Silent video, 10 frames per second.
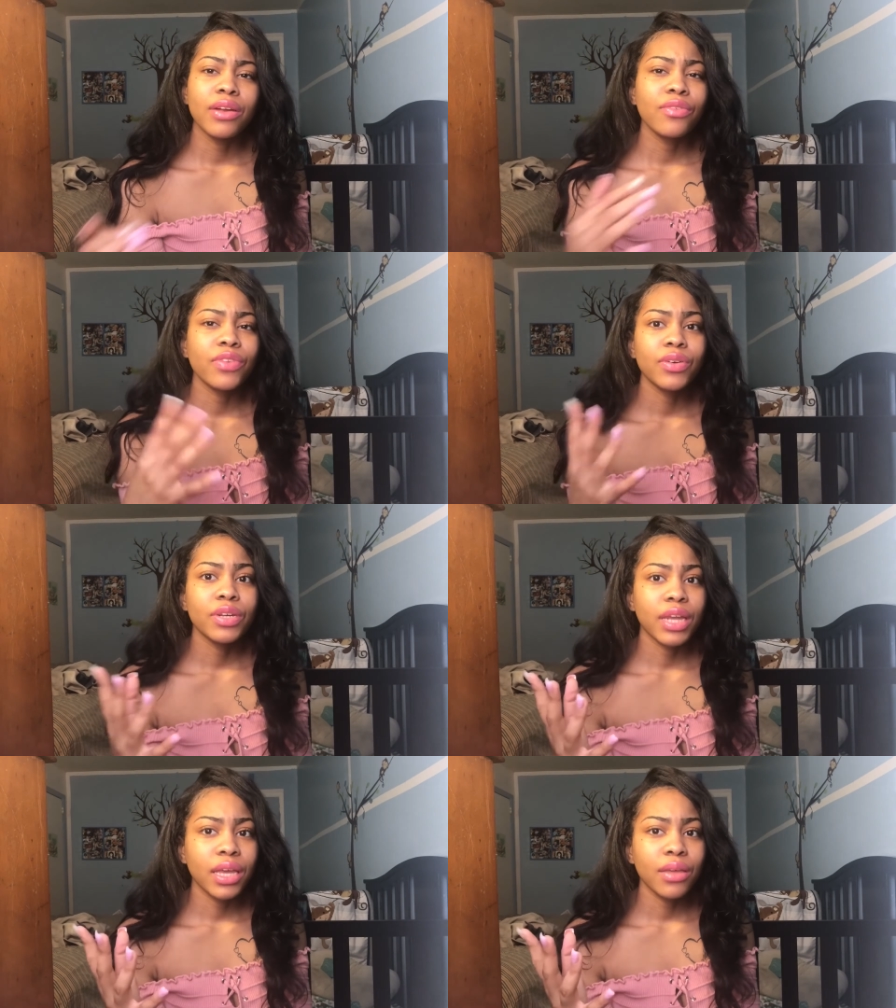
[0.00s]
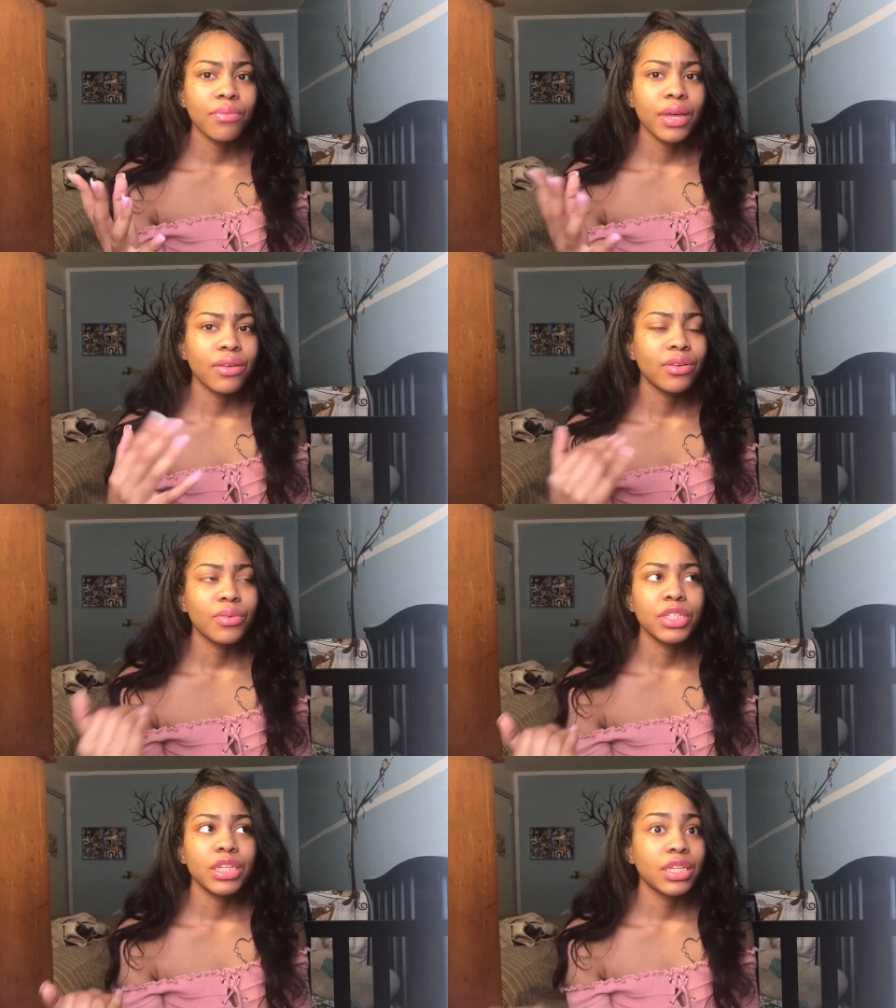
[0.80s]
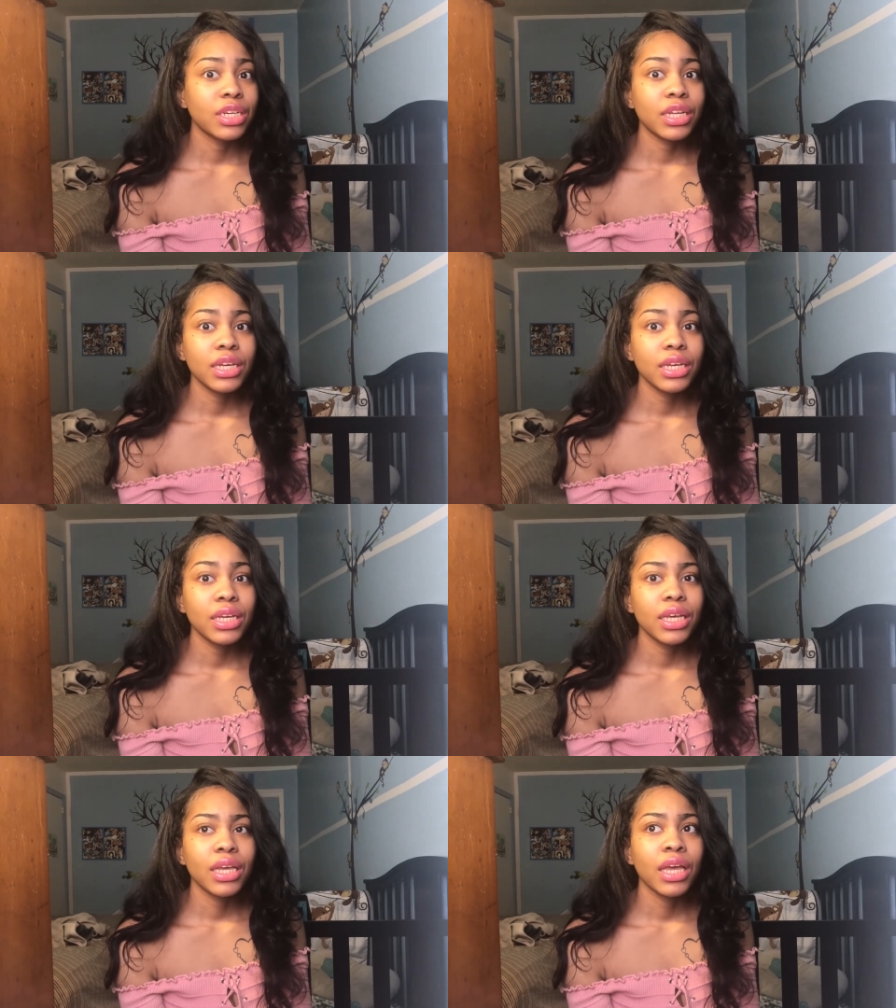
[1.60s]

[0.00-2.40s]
don't even know her name. I don't know what she looked like.